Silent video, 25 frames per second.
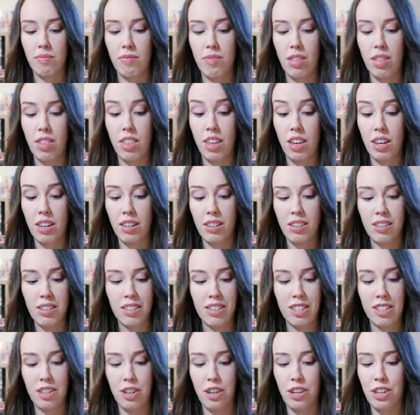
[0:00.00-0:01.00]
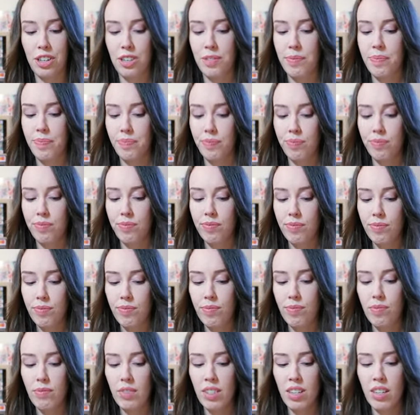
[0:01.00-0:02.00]
thing, so
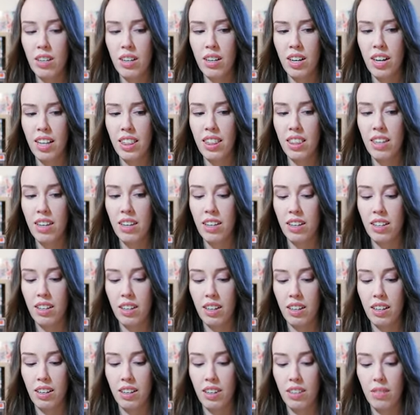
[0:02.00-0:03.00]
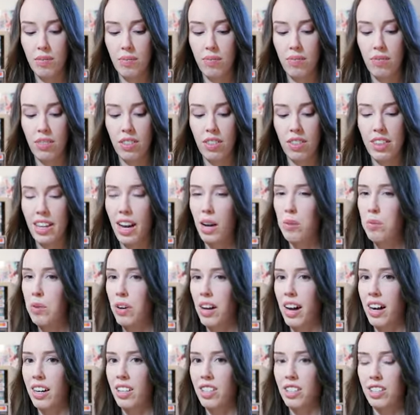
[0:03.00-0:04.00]
I think that will
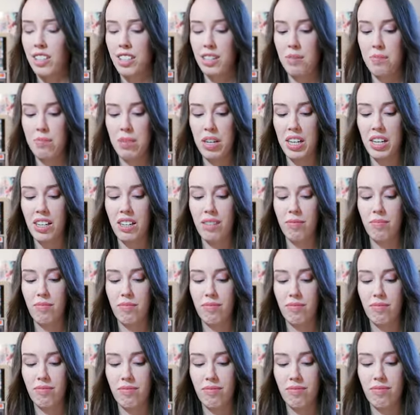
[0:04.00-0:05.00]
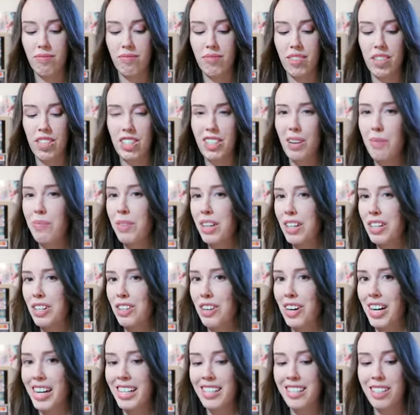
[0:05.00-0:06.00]
actually be something
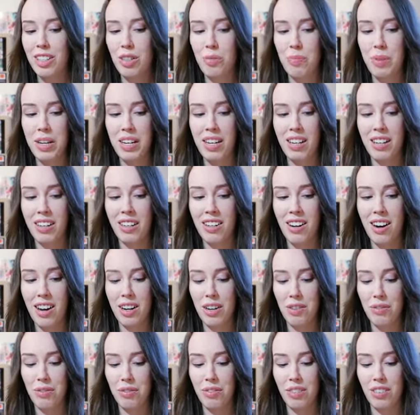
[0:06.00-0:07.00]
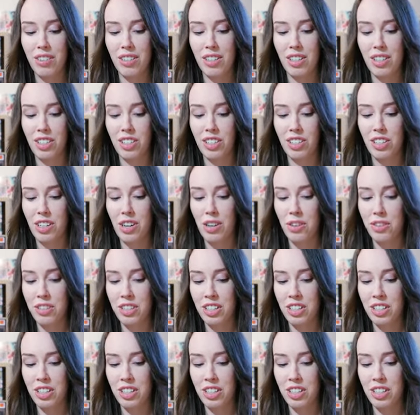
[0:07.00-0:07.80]
nice. It'll be kind of nostalgic